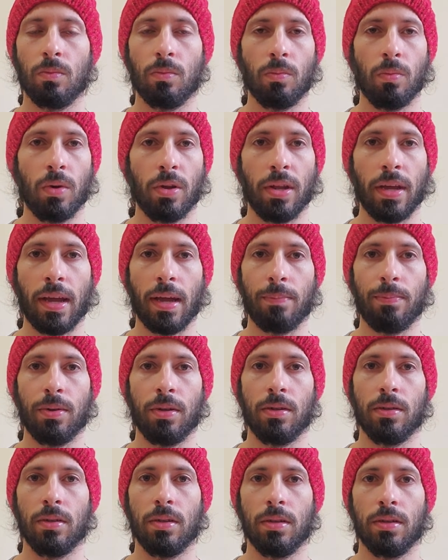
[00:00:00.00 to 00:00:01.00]
what
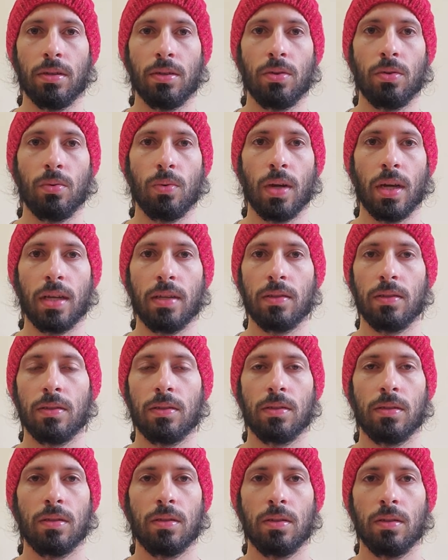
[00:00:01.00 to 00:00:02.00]
happened in the
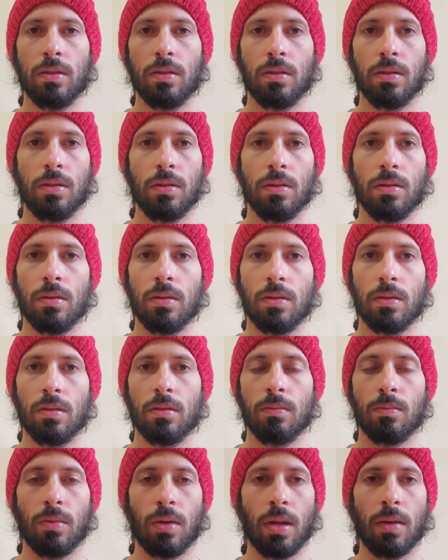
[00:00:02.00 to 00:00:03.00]
US
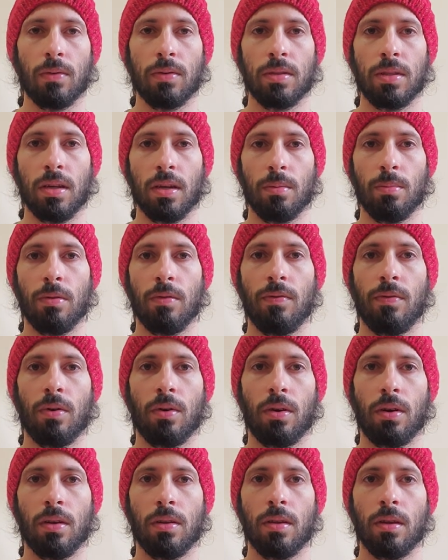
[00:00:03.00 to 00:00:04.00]
when I was there
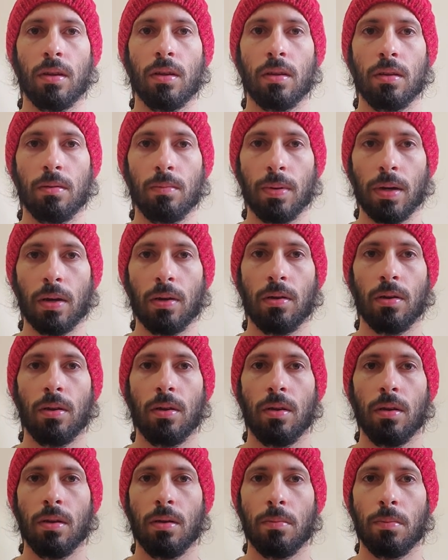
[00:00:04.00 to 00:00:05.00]
before, thinking about
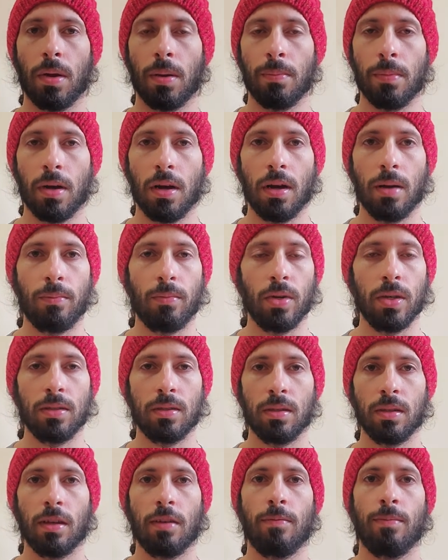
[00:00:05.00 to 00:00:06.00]
my mom.
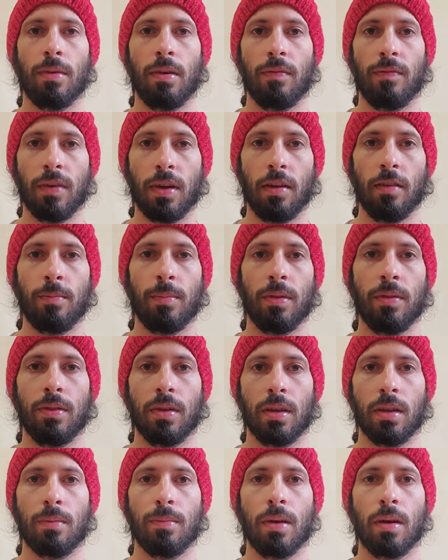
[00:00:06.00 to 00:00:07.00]
Recently, I found I've been
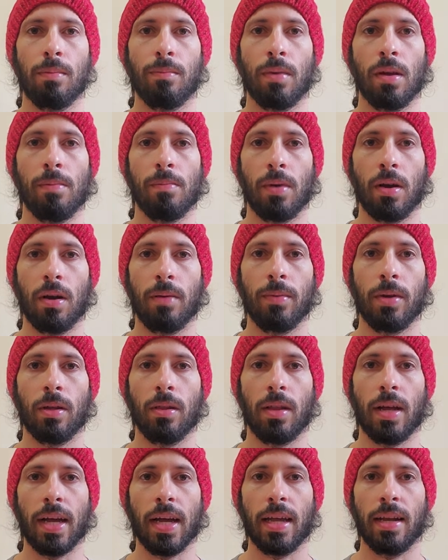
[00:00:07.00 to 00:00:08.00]
thinking about my mom a
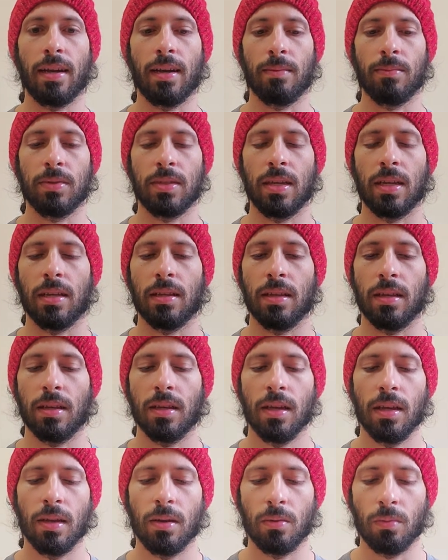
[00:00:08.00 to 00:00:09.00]
lot, and I'm saying, like,
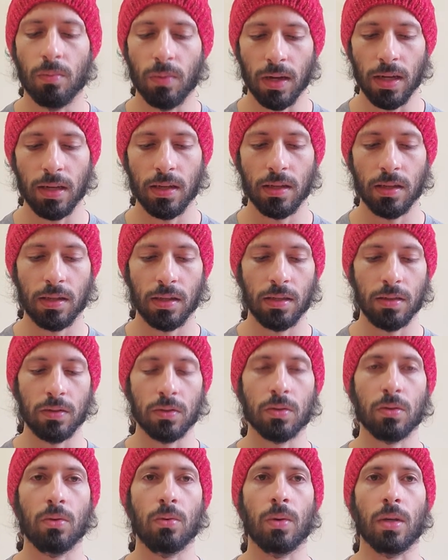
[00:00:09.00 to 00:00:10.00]
what
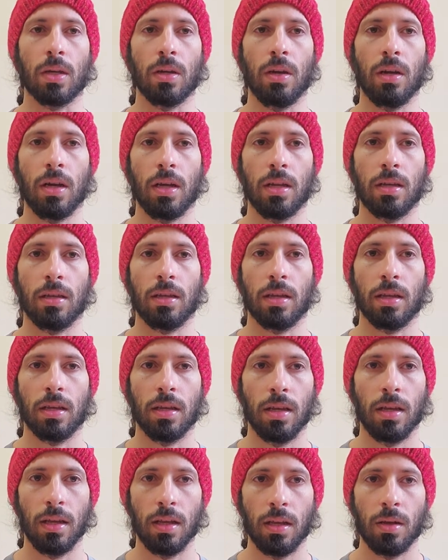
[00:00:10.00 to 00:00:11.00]
is going on? Like,
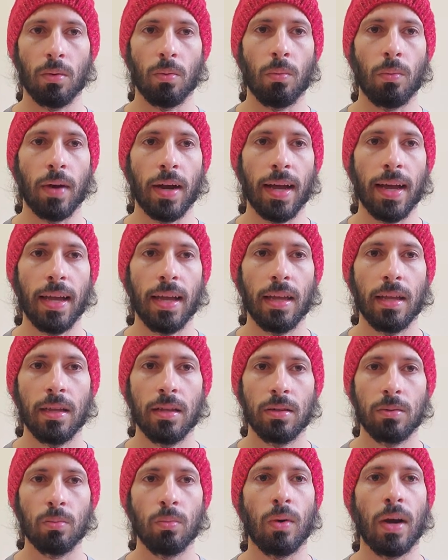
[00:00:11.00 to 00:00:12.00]

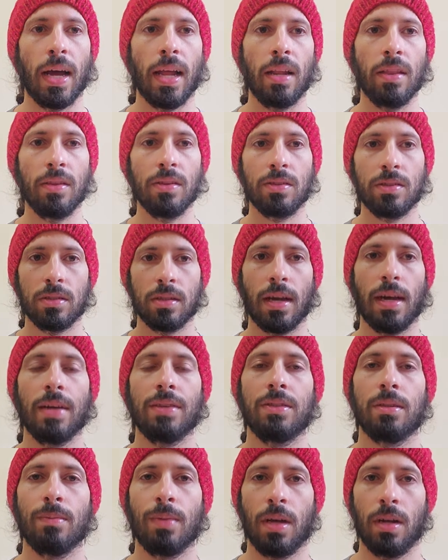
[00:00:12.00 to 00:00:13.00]
why do these
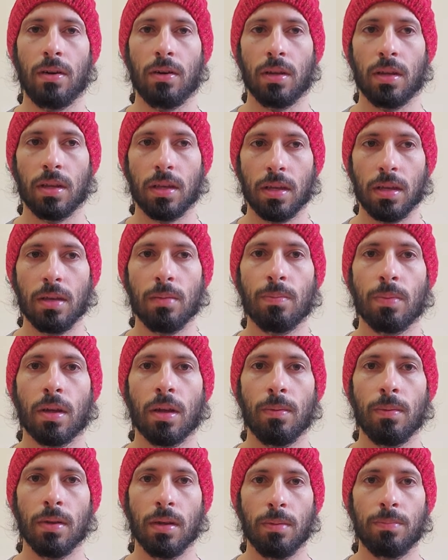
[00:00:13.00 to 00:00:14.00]
thoughts about her keep
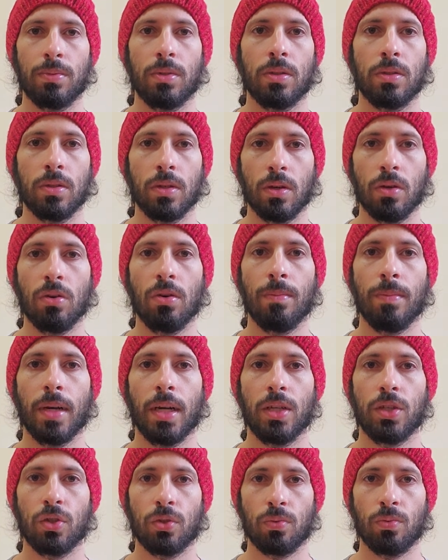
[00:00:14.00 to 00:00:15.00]
coming up so
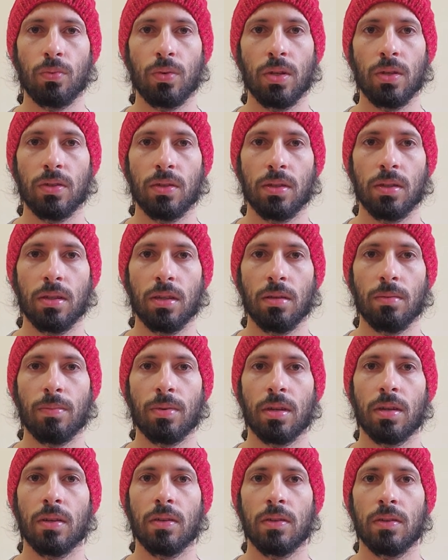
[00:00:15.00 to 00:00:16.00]
much recently?
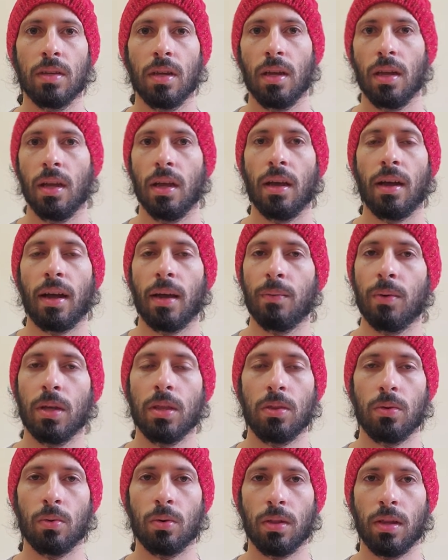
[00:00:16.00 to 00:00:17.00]
Because I
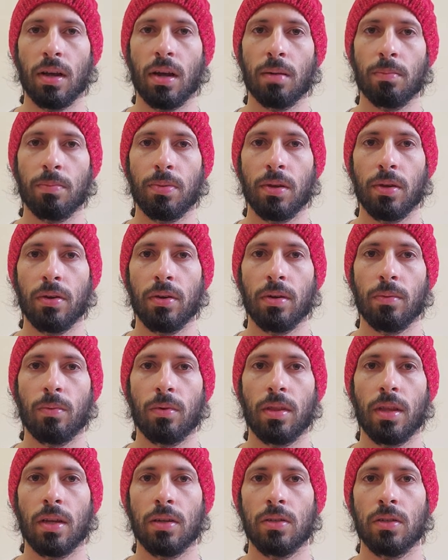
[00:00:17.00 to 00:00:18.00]
went through a long period
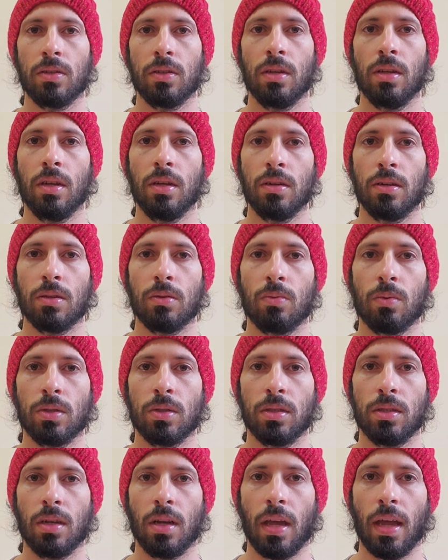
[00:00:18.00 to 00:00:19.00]
where that just
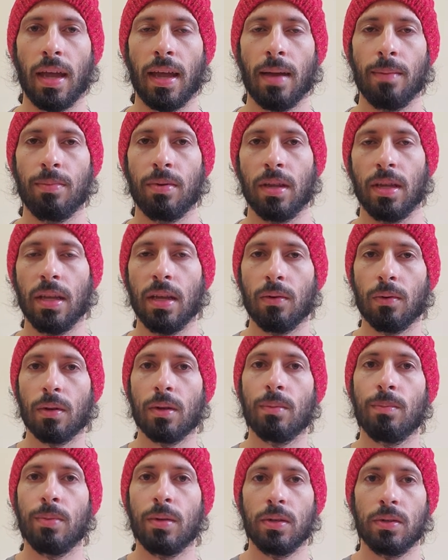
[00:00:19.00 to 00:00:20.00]
wasn't happening. Yeah, it
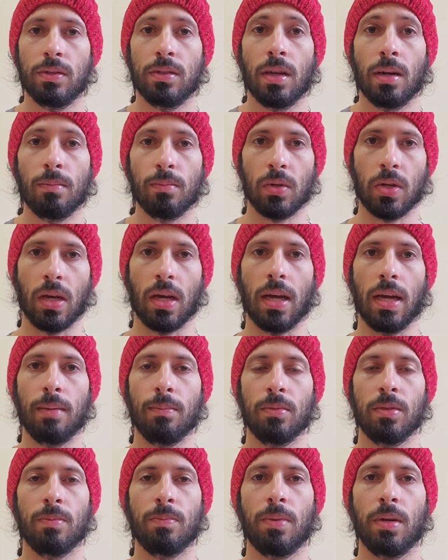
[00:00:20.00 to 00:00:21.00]
would be
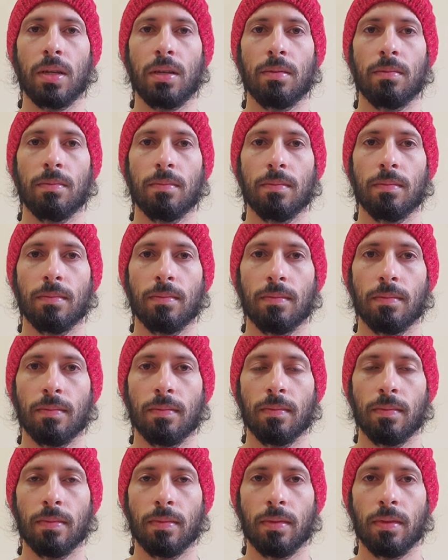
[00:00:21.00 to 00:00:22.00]
sometimes, but
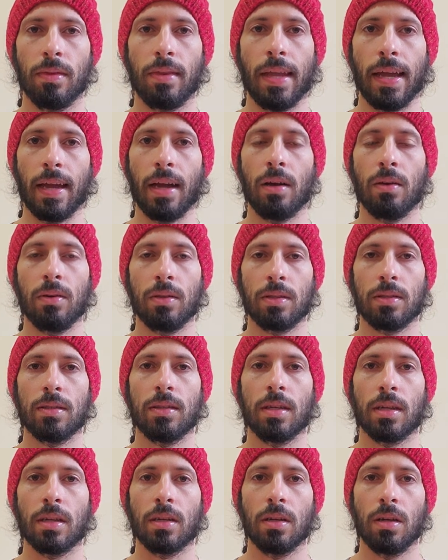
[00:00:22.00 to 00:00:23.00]
now it's
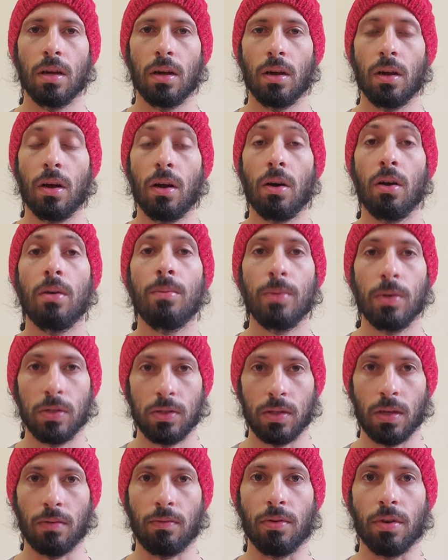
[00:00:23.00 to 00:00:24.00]
like
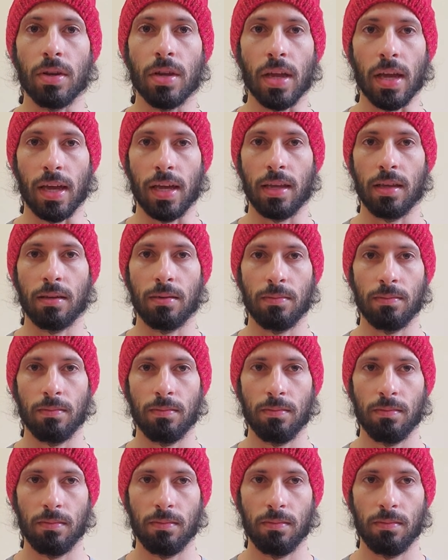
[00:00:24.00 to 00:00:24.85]
almost every day,